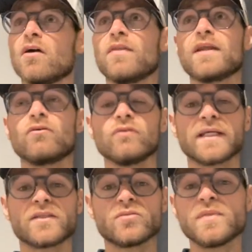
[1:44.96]
they don't
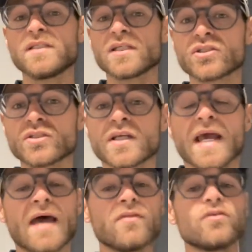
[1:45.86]
like the speed sessions,
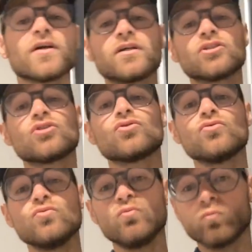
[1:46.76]
and they're there just
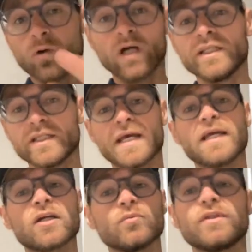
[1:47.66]
to run
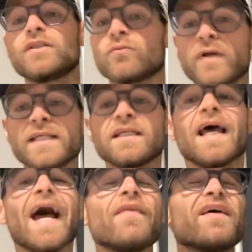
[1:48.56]
and complete the race.
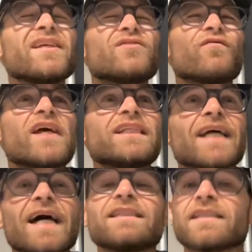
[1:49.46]
And that is
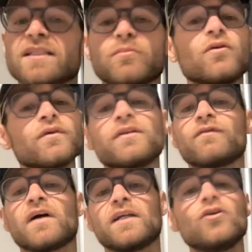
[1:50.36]
fantastic. That's perfectly
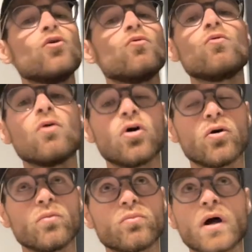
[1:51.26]
fine. No
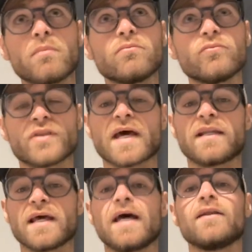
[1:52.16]
problem with
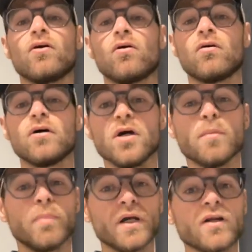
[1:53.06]
that at all.
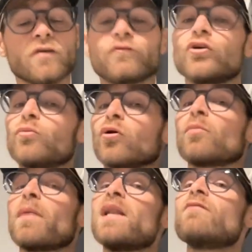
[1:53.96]
But for your more
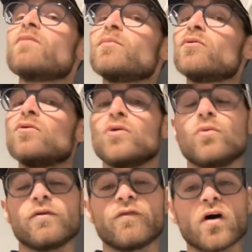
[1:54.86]
competitive people
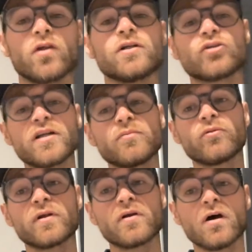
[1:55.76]
who are following a training
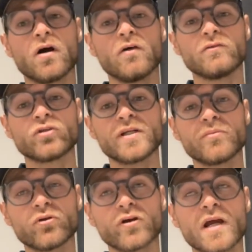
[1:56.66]

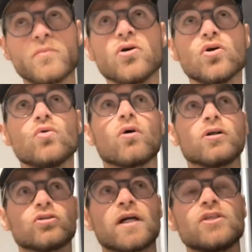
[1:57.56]
program, who
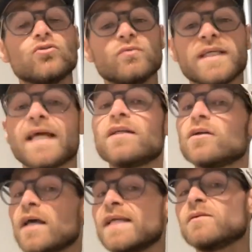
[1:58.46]
are trying to
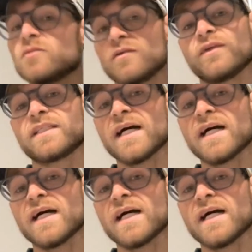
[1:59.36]
get a specific